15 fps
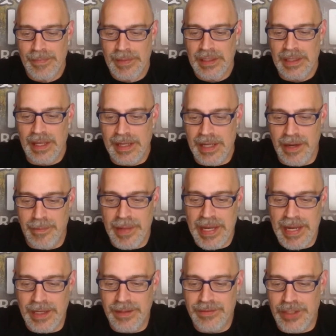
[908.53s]
I got a
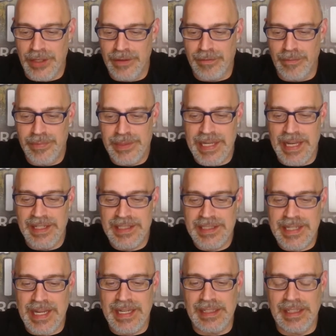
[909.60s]
bag of dirt from Dennis
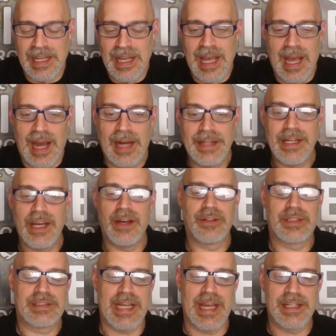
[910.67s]
Dayton. I know,
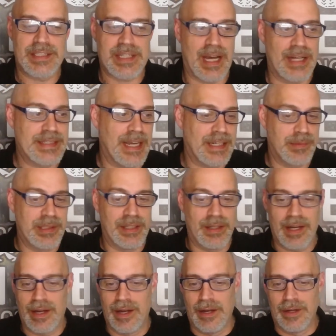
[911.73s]
Dennis contacted me
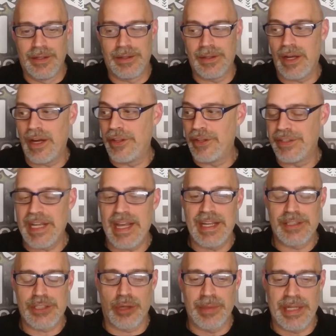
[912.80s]
the other day
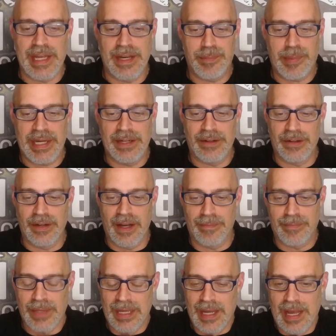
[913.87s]
and told me he had Paydirt
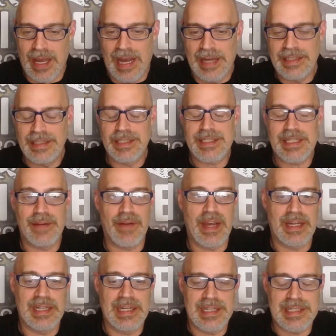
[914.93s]
up. I need to see if I
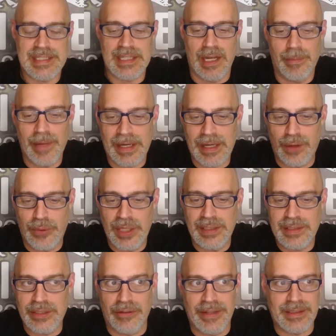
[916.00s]
can get some. I got to wait
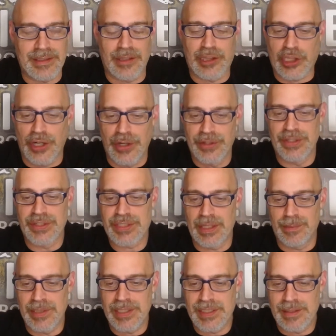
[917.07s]
till like the 3rd or
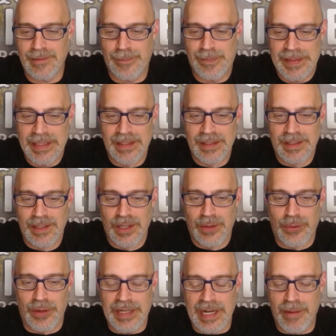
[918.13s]
something to
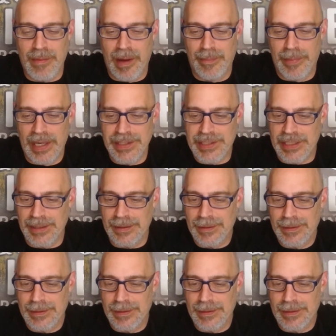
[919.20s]
work out my budget.